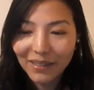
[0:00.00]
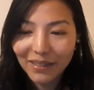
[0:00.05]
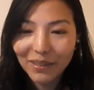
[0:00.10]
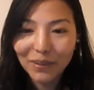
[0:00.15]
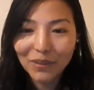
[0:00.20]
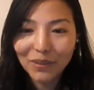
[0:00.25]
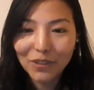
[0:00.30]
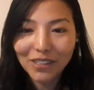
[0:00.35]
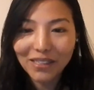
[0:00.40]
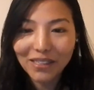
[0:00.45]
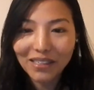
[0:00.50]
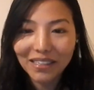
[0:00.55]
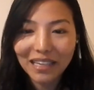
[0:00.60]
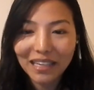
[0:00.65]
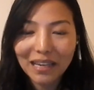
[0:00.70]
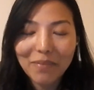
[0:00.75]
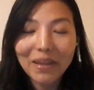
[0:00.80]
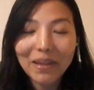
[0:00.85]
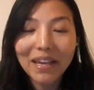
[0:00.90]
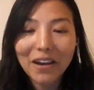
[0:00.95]
So just
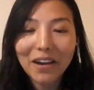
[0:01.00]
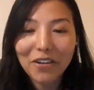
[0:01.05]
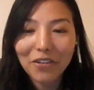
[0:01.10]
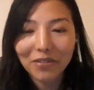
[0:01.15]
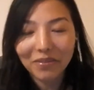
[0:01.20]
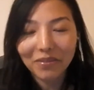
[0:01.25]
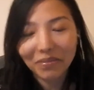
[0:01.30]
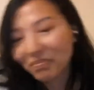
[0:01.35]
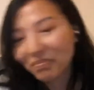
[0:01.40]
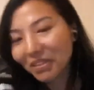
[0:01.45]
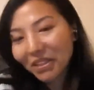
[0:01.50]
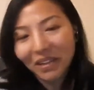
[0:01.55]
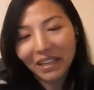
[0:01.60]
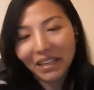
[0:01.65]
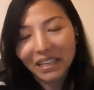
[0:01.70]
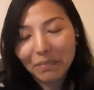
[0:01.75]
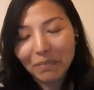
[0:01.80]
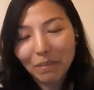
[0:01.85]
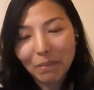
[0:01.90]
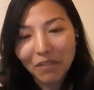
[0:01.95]
keeping
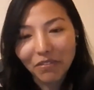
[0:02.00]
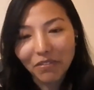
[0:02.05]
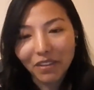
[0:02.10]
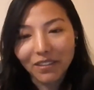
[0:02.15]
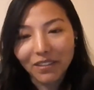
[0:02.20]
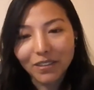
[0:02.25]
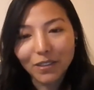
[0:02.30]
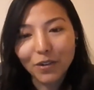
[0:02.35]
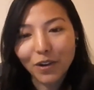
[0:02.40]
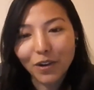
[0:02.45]
keeping my fingers